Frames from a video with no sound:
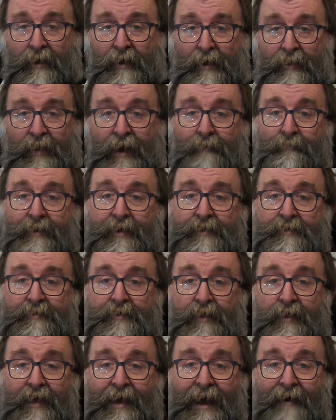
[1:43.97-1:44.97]
And that means
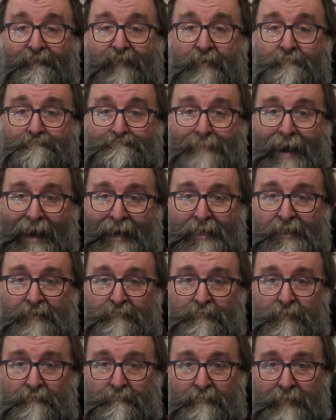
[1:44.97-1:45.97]
that they have the
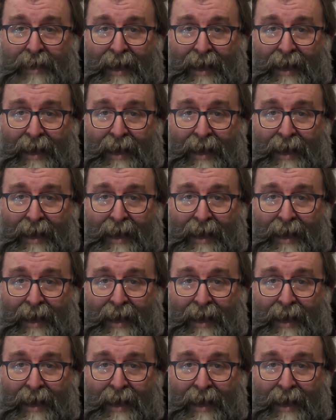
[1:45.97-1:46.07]
maximum